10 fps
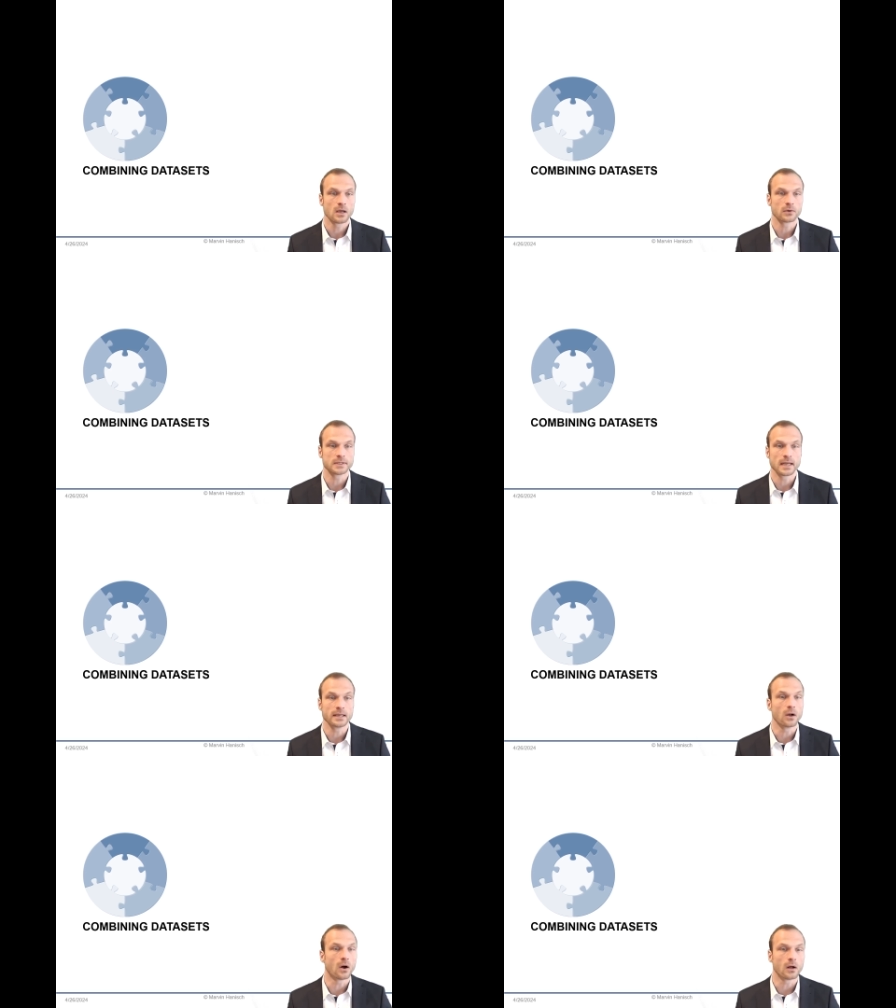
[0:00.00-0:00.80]

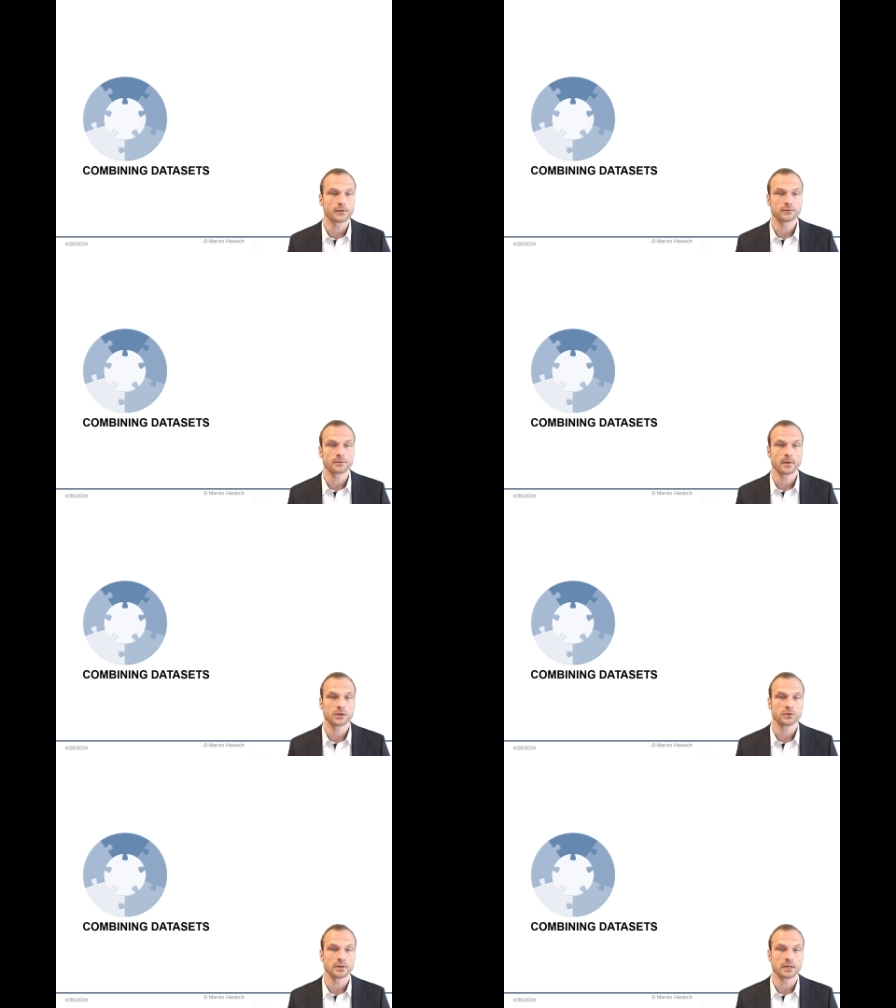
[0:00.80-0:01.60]
containing all the
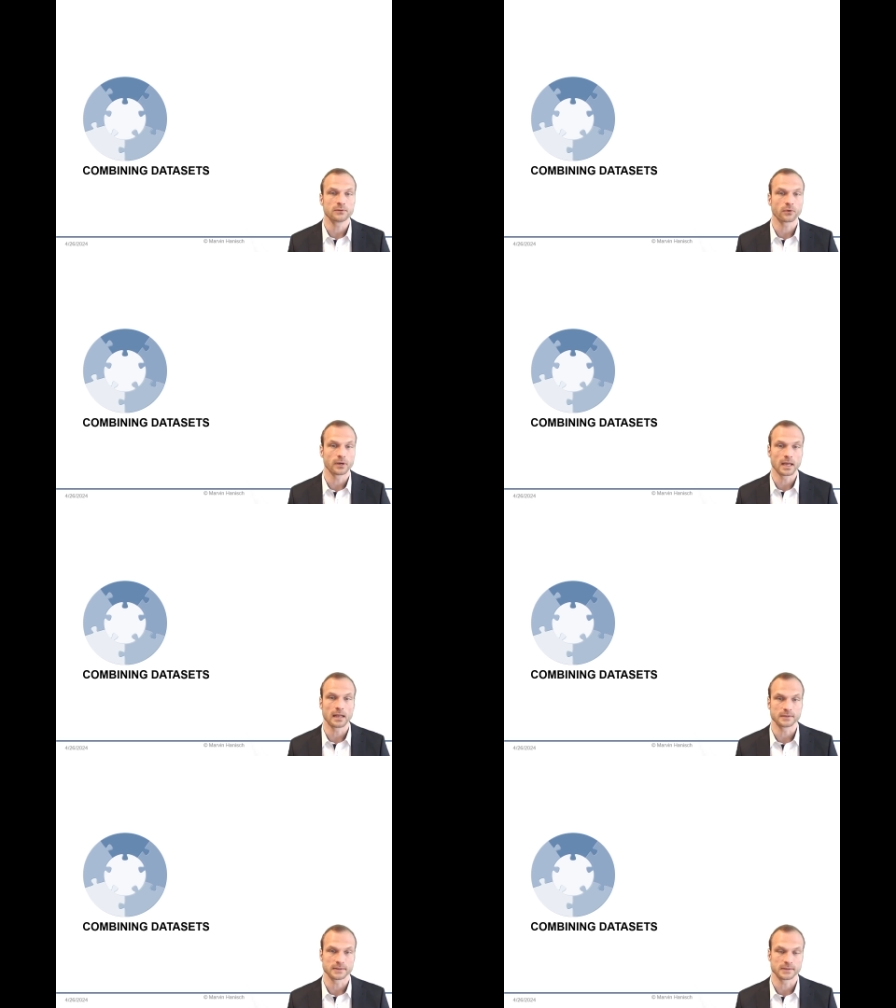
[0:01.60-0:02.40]
information you need for your
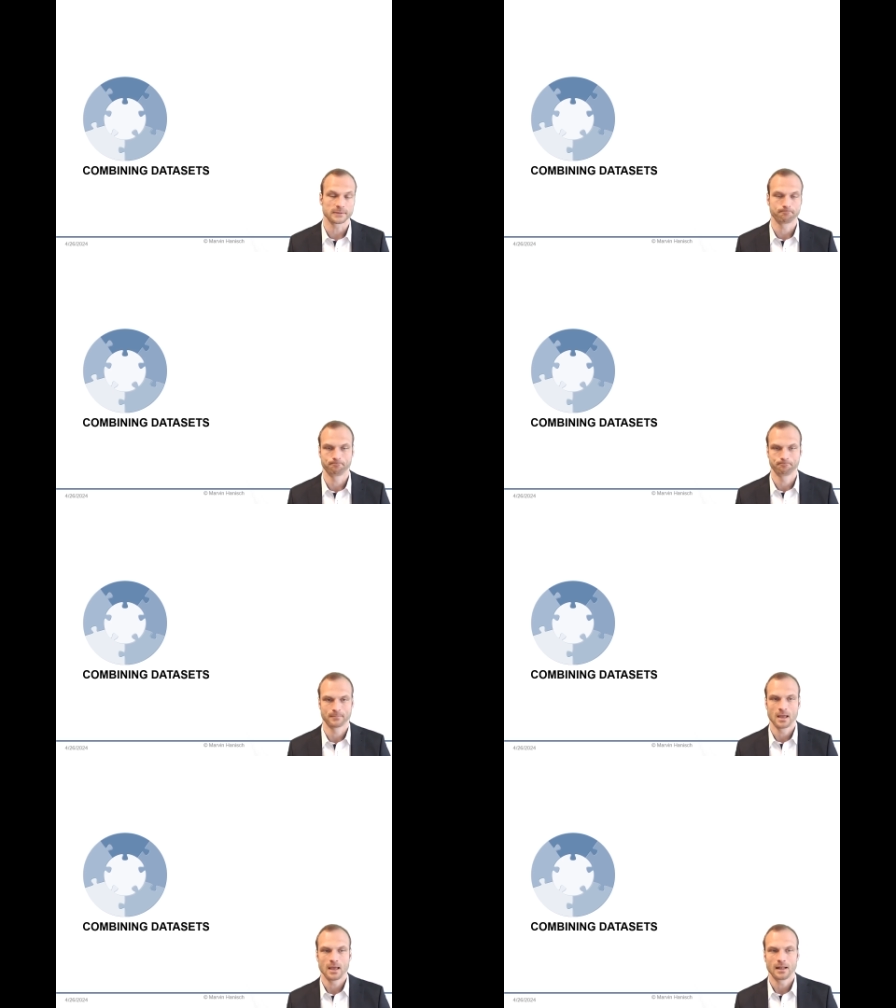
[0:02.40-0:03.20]
analysis.
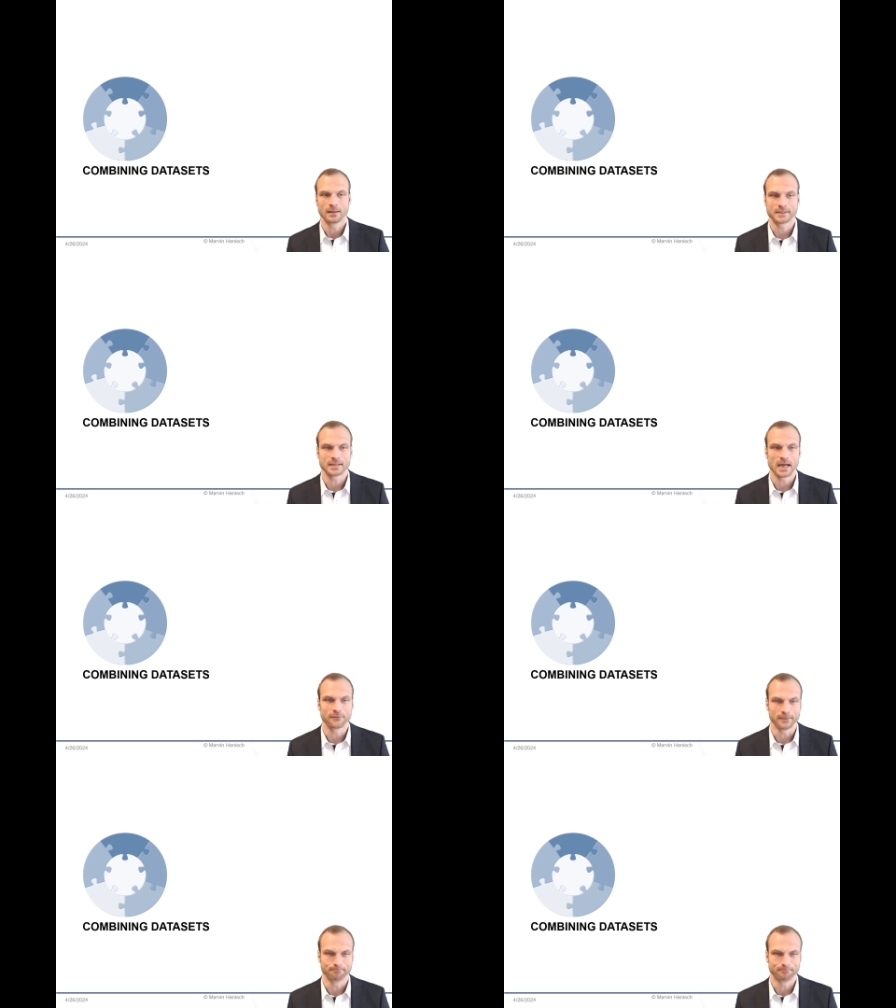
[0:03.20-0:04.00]
Let's dive
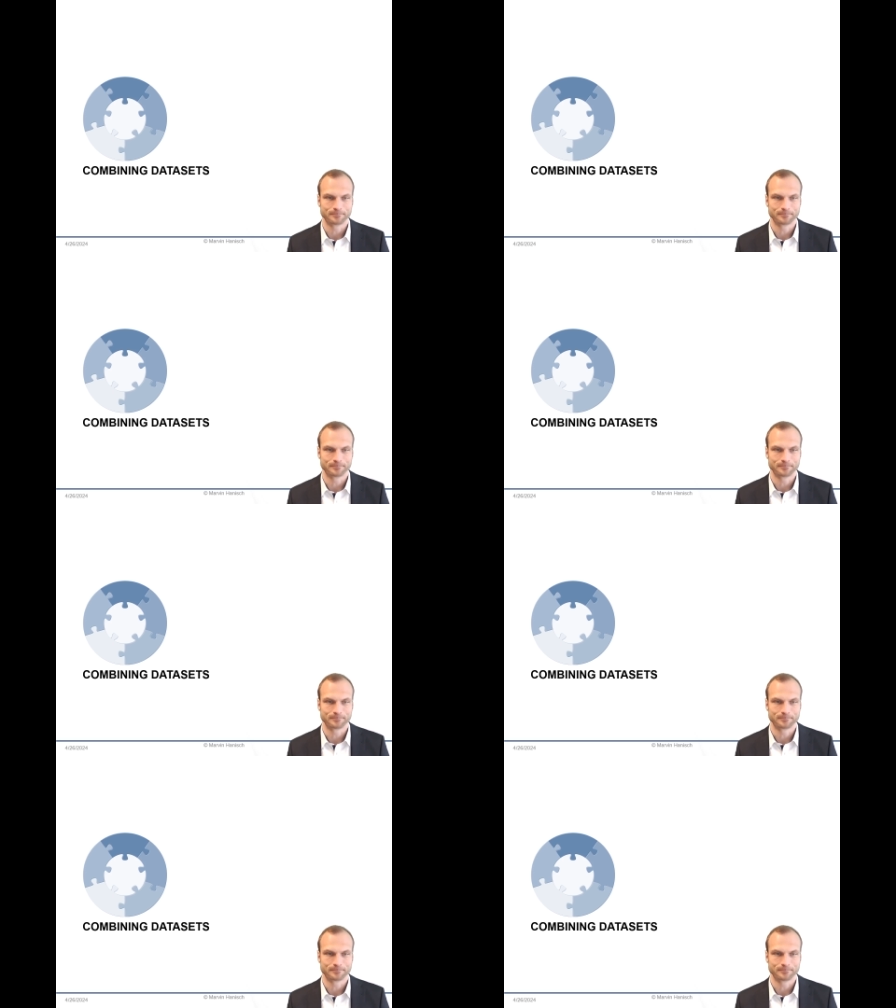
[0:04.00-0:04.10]
in.